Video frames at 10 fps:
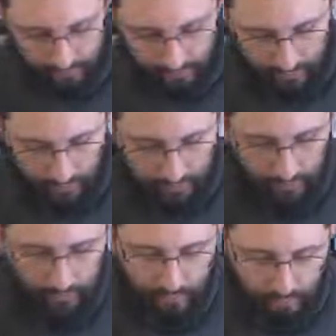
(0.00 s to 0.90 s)

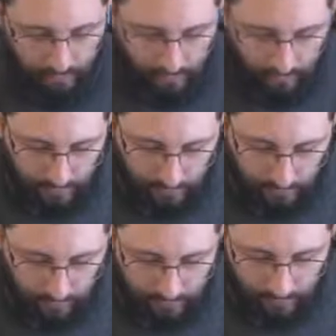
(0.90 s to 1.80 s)

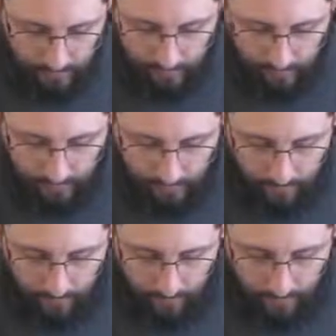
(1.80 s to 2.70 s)

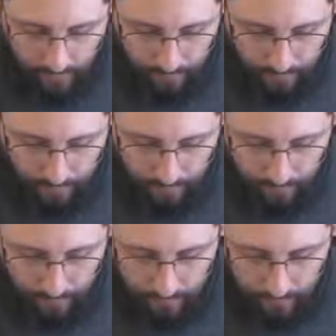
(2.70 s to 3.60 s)

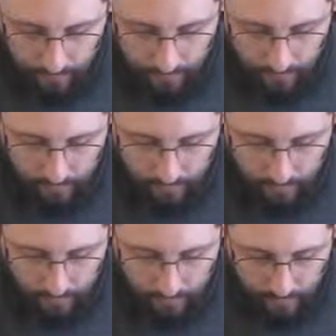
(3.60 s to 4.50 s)

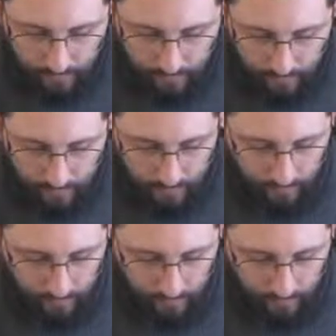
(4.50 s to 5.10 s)
Nobody speaks.